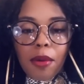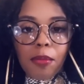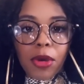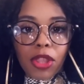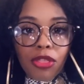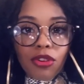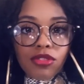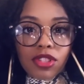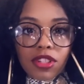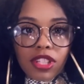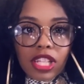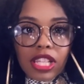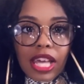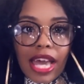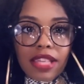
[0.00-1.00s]
But those
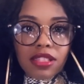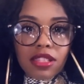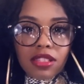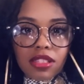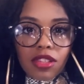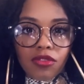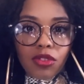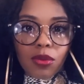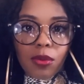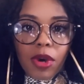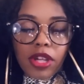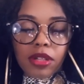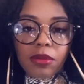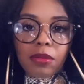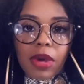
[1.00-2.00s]
are the glasses. If you
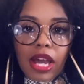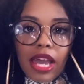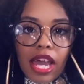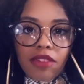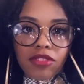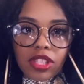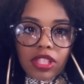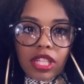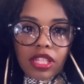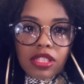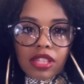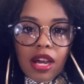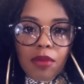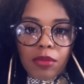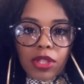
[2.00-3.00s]
want them, I have the
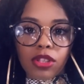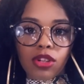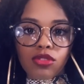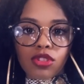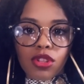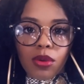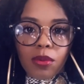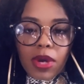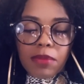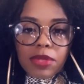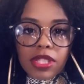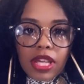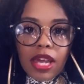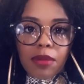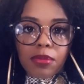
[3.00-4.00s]
link down below to the
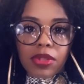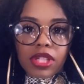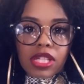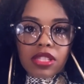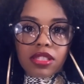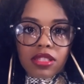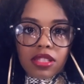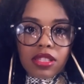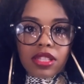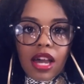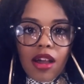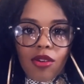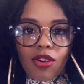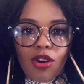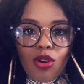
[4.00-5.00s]
website plus
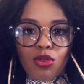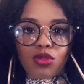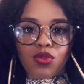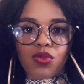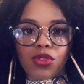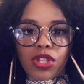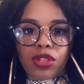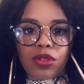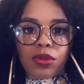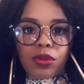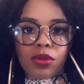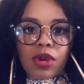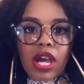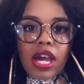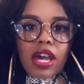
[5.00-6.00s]
discount codes for
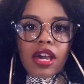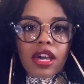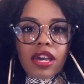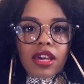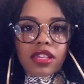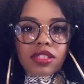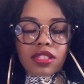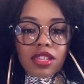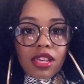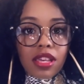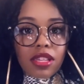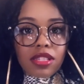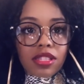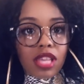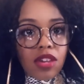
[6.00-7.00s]
you
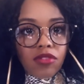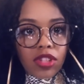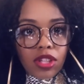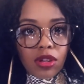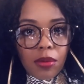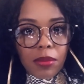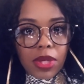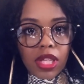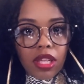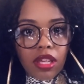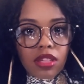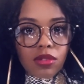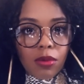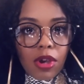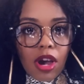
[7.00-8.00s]
to save a little money
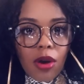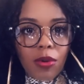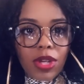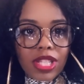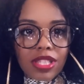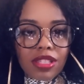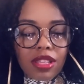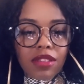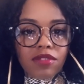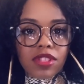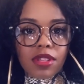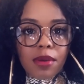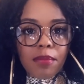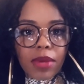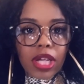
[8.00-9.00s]
because we all want to save
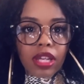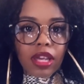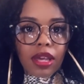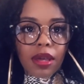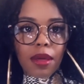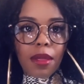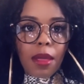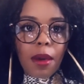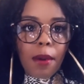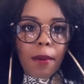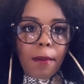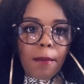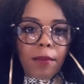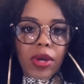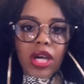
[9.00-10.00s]
some money.
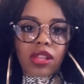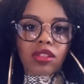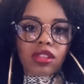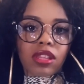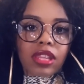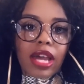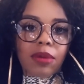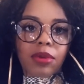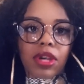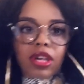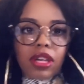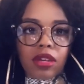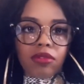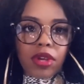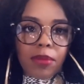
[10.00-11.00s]
But other than that, we're
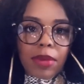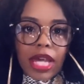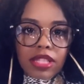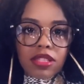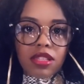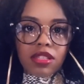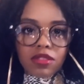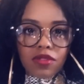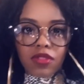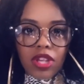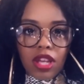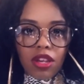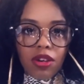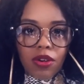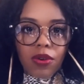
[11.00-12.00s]
going to get right back to this
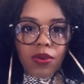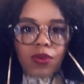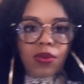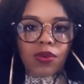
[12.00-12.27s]
video.